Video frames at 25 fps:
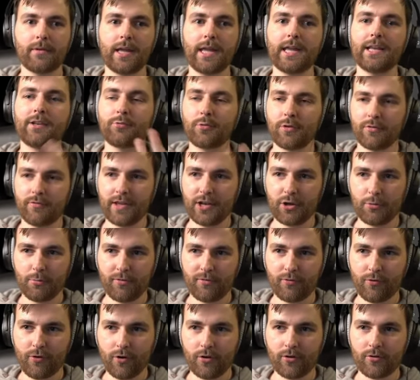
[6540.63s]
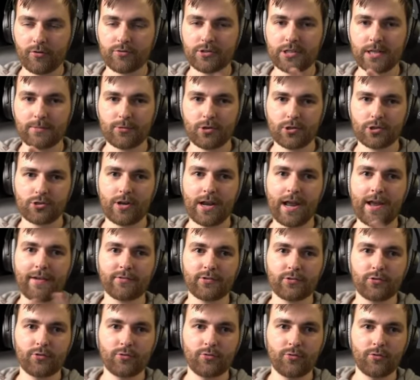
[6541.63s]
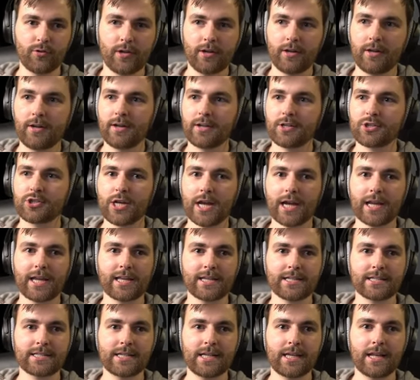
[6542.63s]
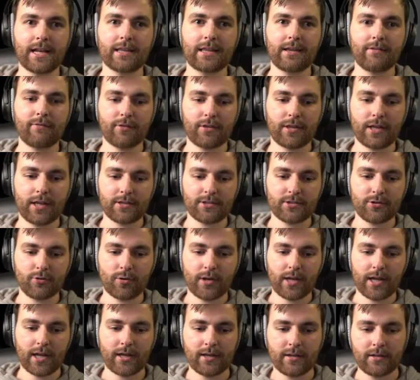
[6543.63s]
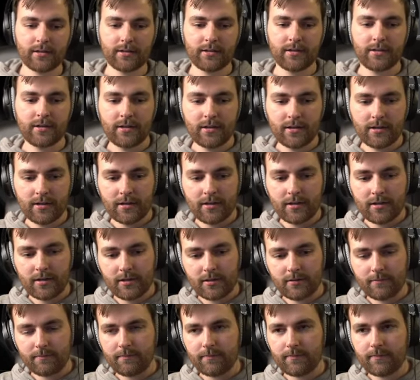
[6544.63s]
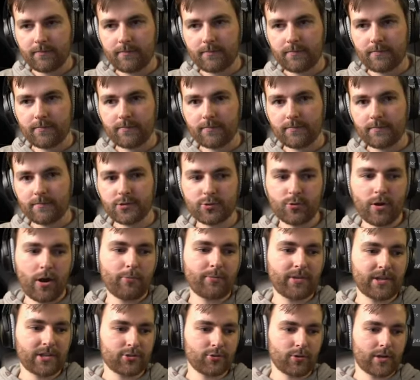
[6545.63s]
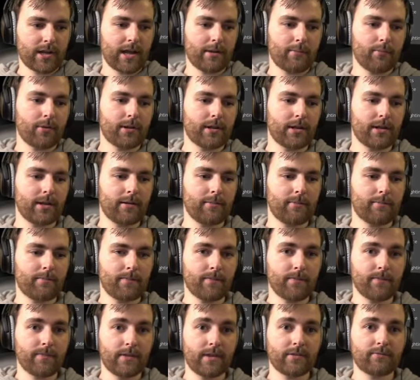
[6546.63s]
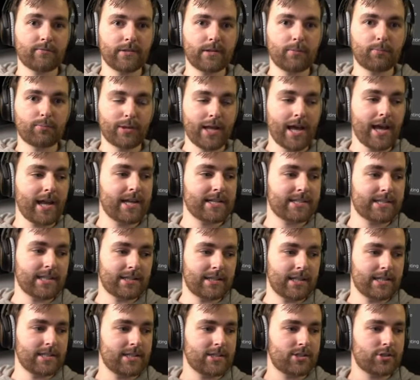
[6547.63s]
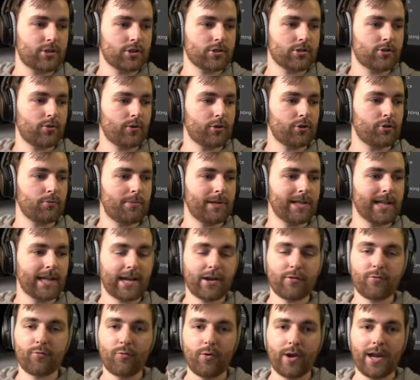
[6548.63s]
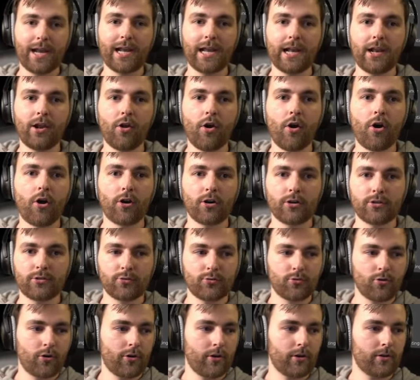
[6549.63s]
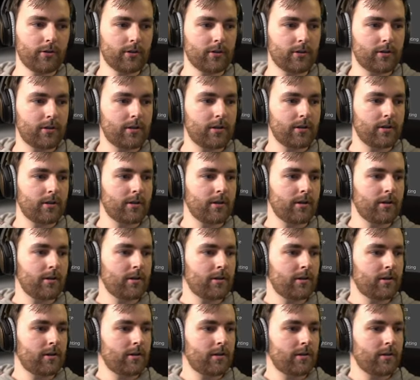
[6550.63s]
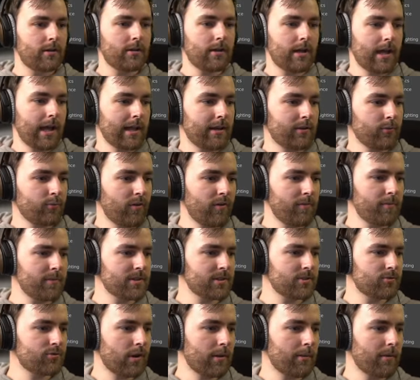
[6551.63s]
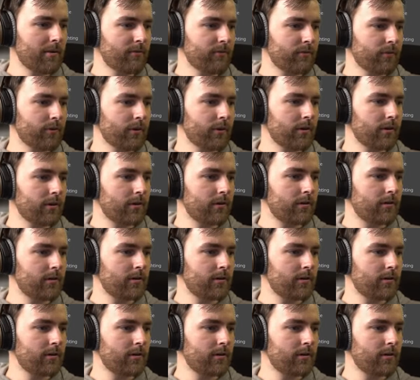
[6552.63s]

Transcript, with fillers: into a video before, so I'm just gonna have to check and see that everything is okay. So I hope that's okay, but uh, the, the plan is that this is just going to be like a really long tutorial. And we've been streaming for,